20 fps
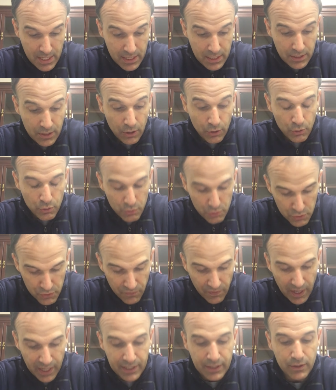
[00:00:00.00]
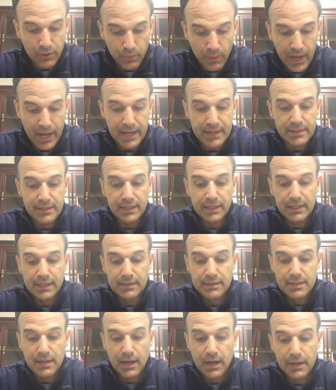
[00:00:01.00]
You know, who's finding a way to get
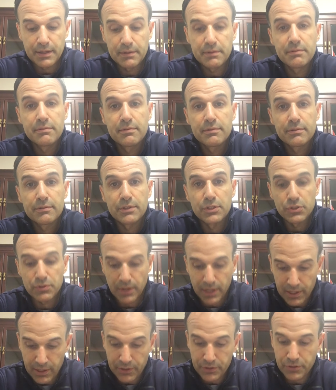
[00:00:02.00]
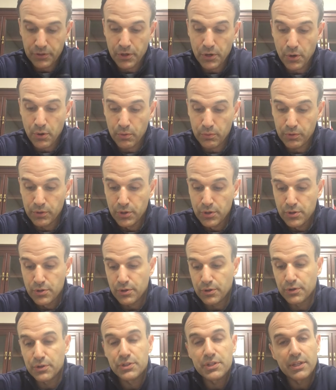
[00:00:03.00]
it done? to train on your own?
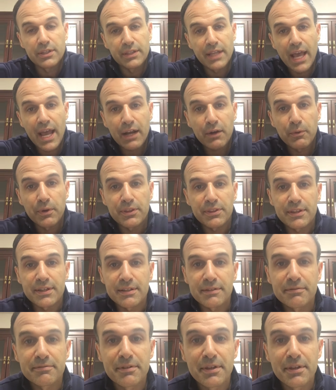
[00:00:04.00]
Are you seeing the heck with it